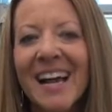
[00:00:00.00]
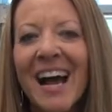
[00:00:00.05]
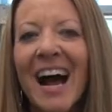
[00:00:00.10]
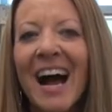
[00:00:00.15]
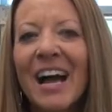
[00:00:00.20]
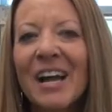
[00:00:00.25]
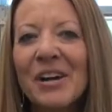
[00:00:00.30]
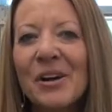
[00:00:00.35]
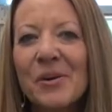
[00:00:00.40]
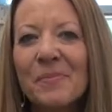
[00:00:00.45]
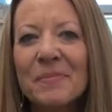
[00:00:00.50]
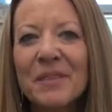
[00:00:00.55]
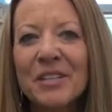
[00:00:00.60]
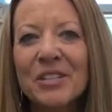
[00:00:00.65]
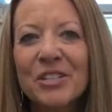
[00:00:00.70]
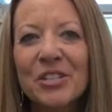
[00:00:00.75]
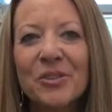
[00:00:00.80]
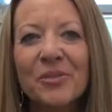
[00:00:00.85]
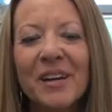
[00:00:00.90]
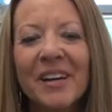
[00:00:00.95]
I hope
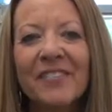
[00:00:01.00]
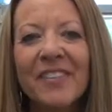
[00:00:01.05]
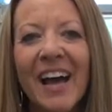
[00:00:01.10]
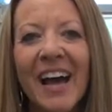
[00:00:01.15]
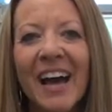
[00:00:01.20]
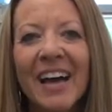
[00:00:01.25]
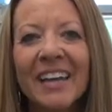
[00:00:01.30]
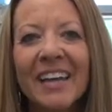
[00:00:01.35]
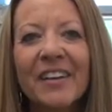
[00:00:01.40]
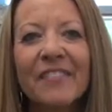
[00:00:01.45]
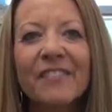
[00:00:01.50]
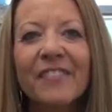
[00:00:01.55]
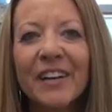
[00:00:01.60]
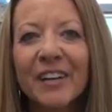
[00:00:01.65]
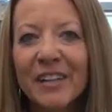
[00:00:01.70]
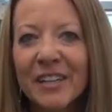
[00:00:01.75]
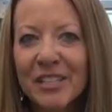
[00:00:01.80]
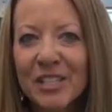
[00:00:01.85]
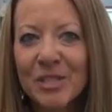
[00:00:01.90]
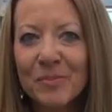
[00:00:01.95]
that you have had a
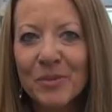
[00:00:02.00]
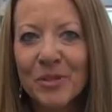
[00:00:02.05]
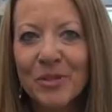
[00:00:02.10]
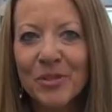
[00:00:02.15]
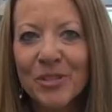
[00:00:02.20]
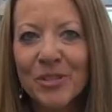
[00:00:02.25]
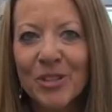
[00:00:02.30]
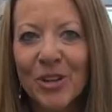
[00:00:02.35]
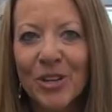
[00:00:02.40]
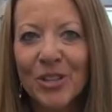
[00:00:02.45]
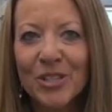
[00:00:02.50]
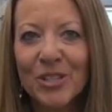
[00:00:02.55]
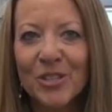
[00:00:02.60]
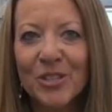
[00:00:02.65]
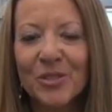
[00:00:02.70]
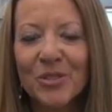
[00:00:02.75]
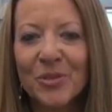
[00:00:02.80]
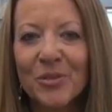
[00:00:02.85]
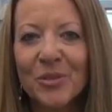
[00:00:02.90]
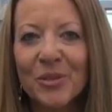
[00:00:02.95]
very smooth start to the
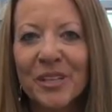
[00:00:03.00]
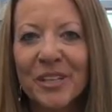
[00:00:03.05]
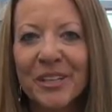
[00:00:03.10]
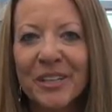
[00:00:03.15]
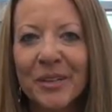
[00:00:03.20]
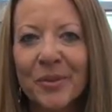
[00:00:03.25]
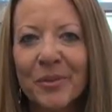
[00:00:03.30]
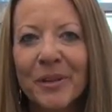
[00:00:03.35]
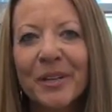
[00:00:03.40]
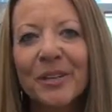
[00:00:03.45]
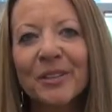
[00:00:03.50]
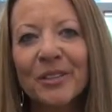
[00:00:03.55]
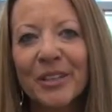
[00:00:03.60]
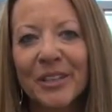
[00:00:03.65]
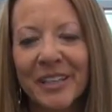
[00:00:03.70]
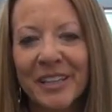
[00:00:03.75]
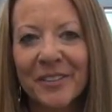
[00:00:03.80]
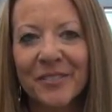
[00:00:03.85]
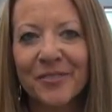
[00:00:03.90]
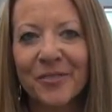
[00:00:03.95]
school year and we are
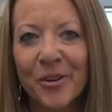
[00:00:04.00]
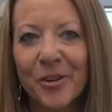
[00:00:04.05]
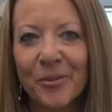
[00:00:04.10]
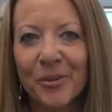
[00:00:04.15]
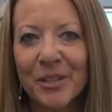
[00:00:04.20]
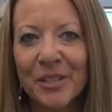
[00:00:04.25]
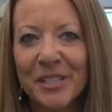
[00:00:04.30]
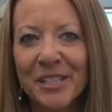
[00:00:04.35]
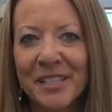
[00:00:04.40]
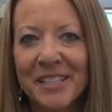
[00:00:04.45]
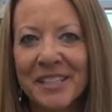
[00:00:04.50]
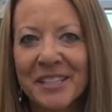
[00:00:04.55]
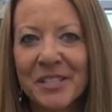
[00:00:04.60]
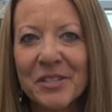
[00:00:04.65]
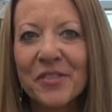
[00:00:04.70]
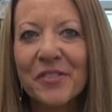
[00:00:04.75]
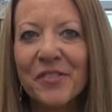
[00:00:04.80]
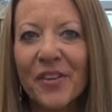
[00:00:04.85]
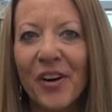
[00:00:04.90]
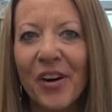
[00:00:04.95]
looking forward to this
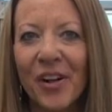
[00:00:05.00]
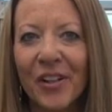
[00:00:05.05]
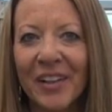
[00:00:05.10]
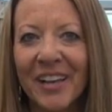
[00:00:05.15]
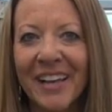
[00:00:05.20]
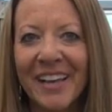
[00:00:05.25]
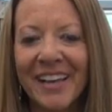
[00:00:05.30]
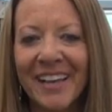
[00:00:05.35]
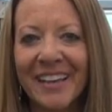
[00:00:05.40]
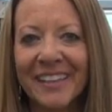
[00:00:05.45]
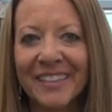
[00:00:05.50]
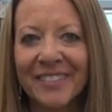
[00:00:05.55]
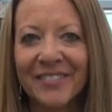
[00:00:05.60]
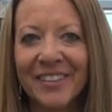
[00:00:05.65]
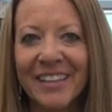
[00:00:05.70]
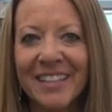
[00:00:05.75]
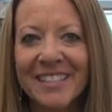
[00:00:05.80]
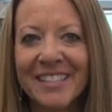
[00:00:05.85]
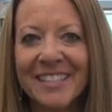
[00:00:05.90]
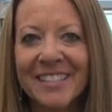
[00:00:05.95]
fall ahead of
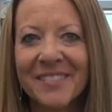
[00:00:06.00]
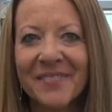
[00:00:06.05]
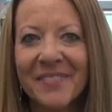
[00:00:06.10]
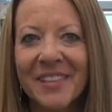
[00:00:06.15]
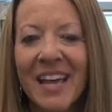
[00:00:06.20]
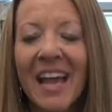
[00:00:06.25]
us.